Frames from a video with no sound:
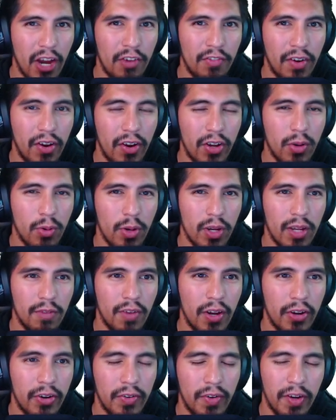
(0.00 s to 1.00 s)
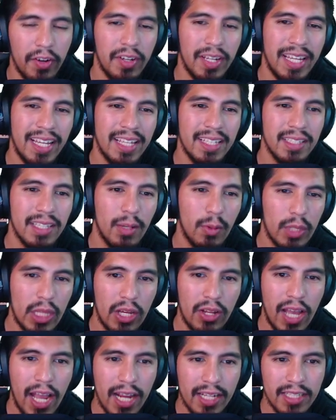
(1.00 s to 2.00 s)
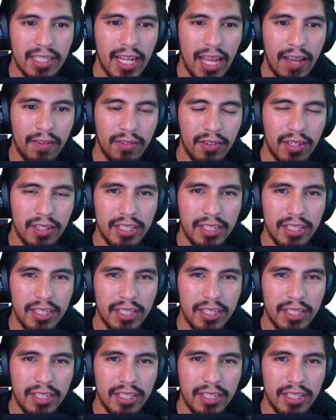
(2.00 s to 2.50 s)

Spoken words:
very quick and very, very easily without actually having to